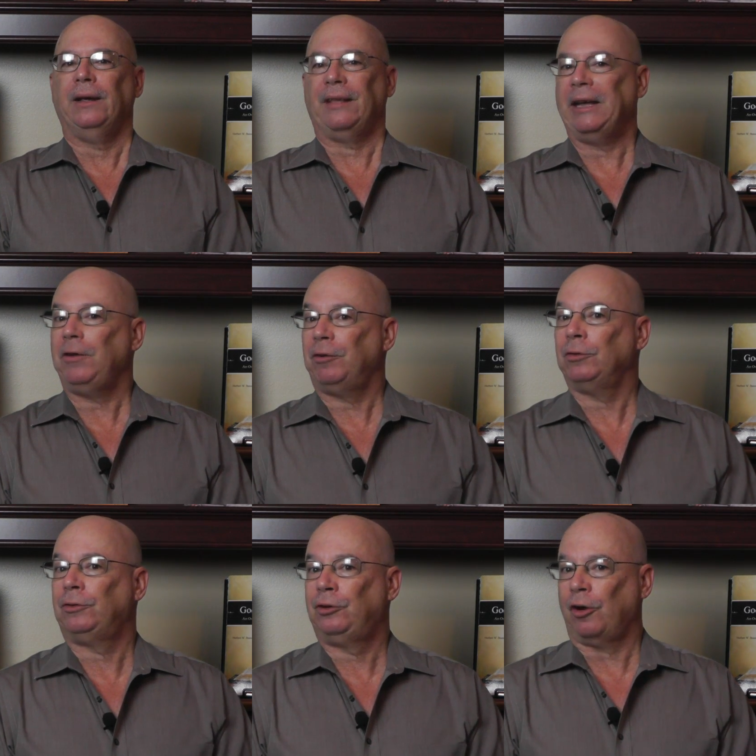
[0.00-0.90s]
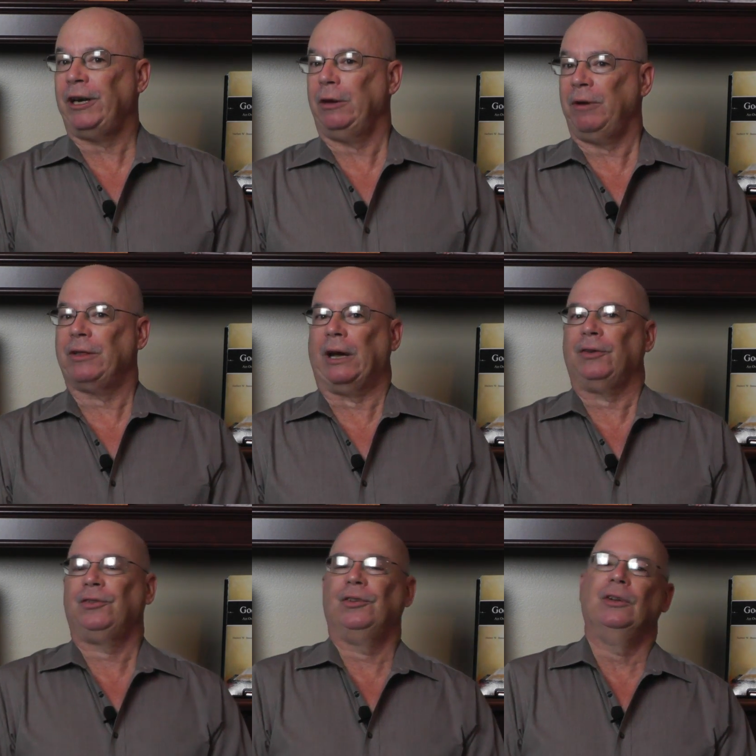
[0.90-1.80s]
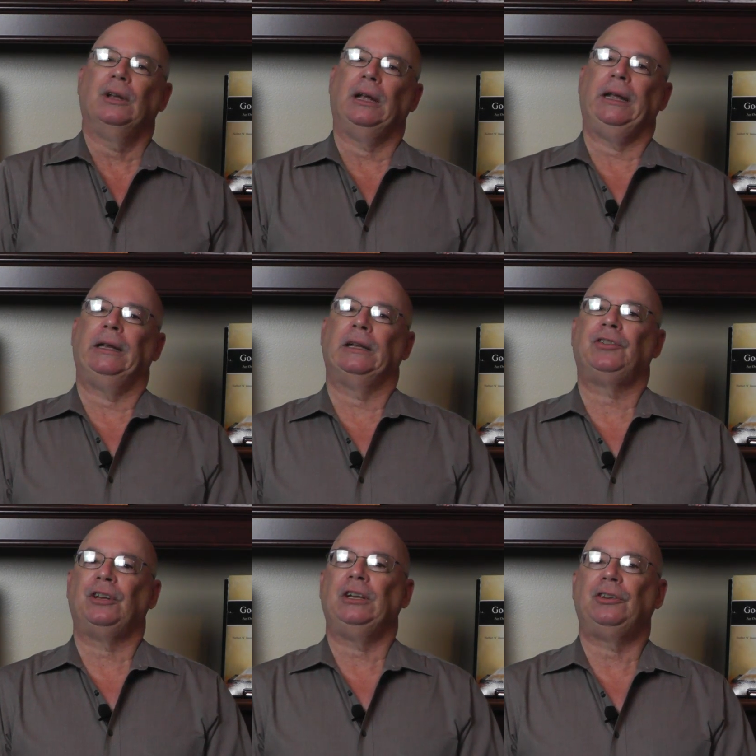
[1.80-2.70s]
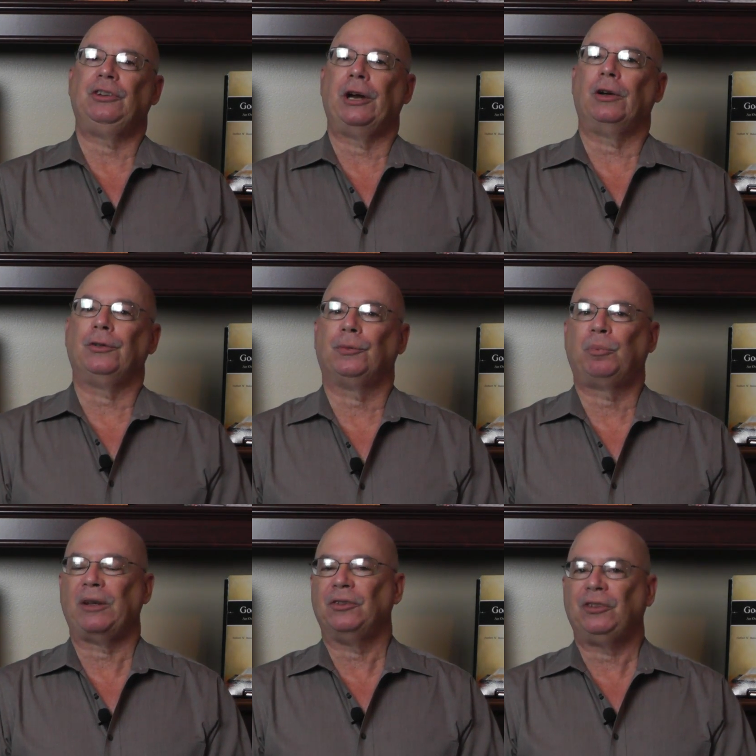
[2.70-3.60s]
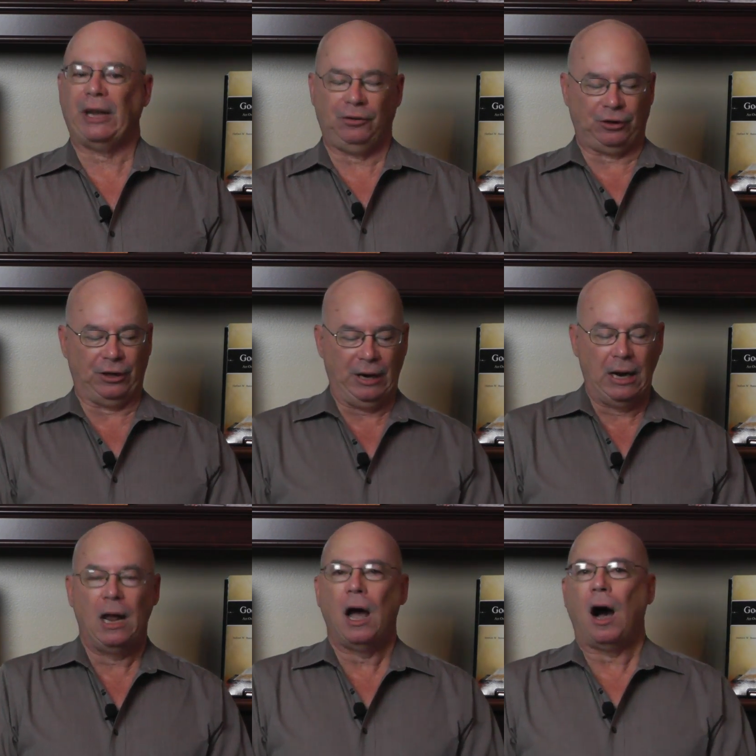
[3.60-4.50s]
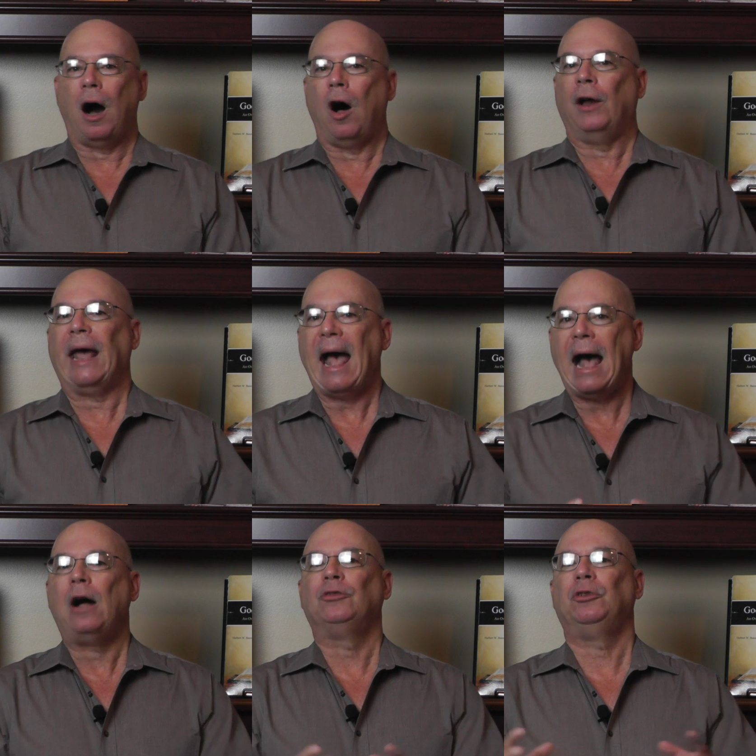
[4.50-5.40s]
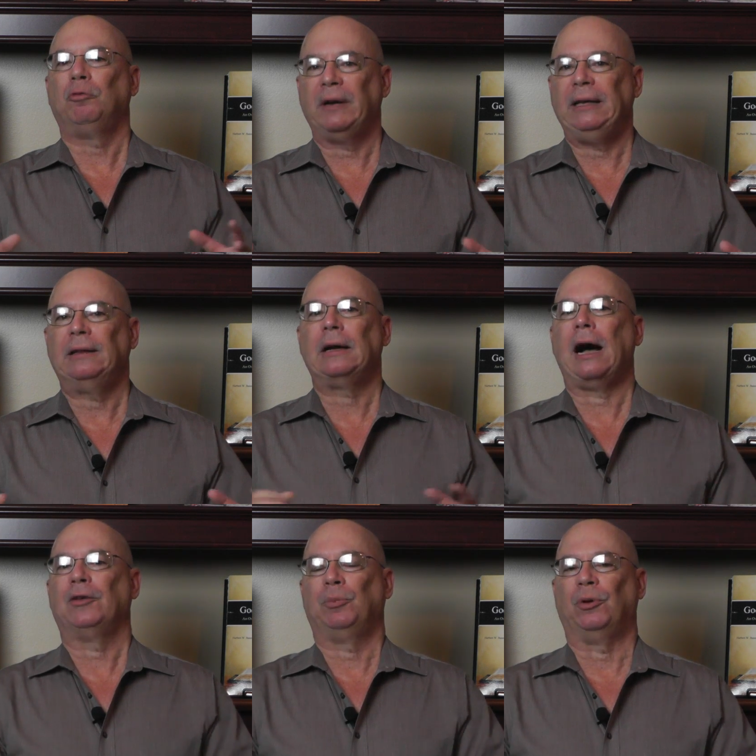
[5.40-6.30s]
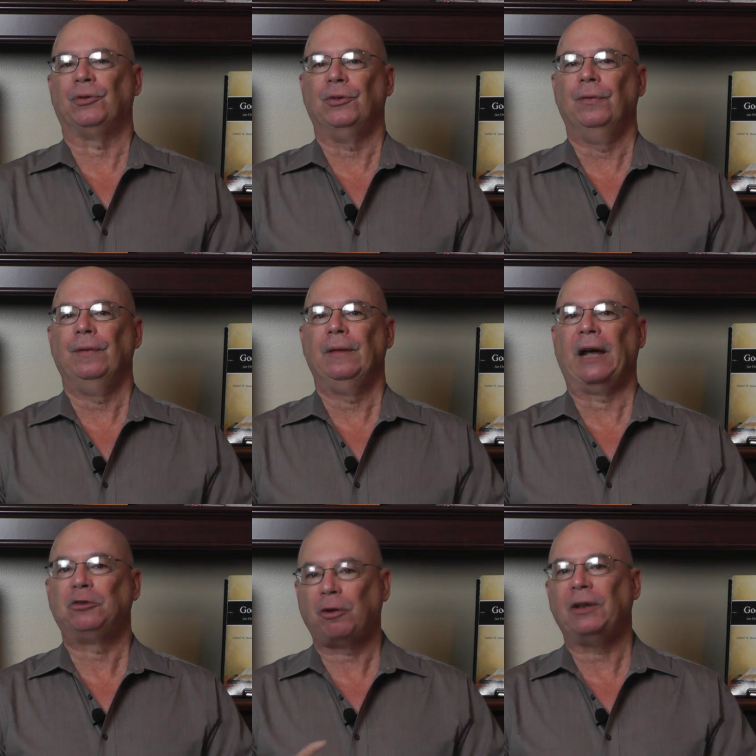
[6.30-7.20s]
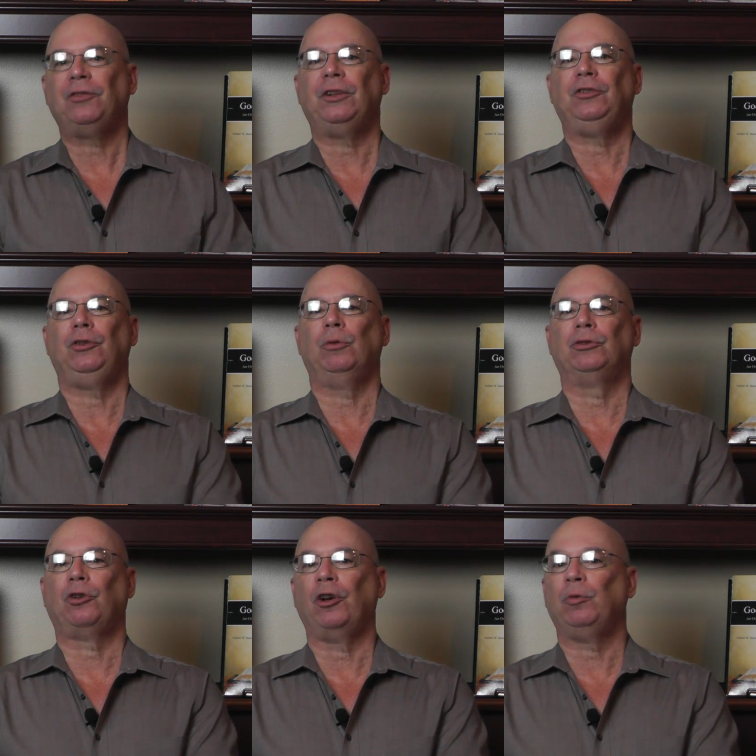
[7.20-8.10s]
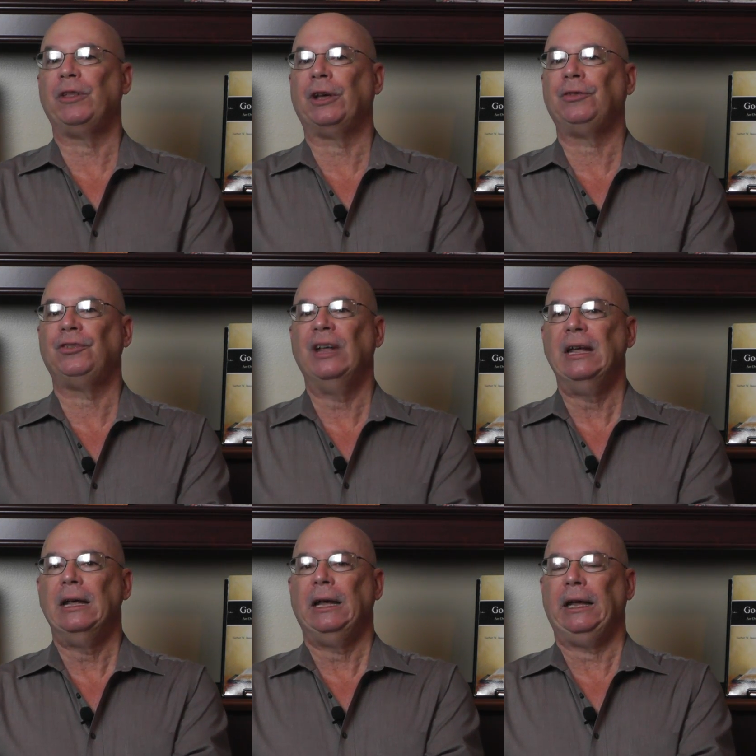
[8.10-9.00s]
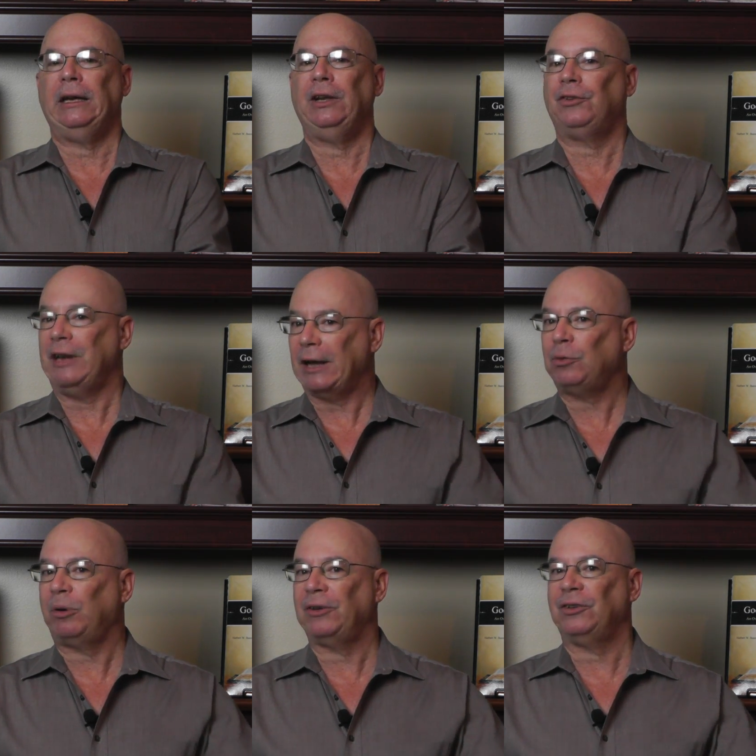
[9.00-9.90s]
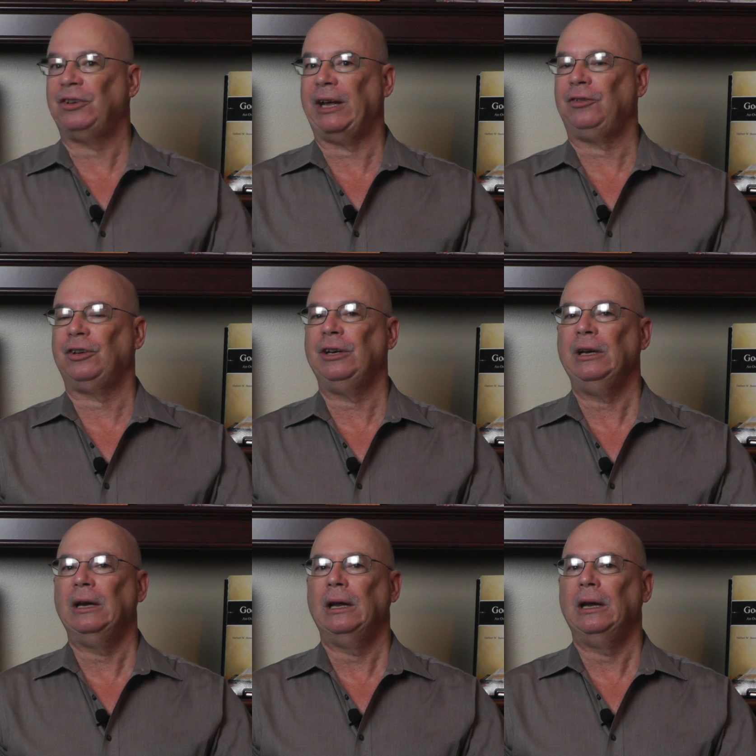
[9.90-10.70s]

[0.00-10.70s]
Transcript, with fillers: Thank you for joining with us in listening to Darrell's presentation on how to read the Gospels. I trust that you will join with us in his next presentation,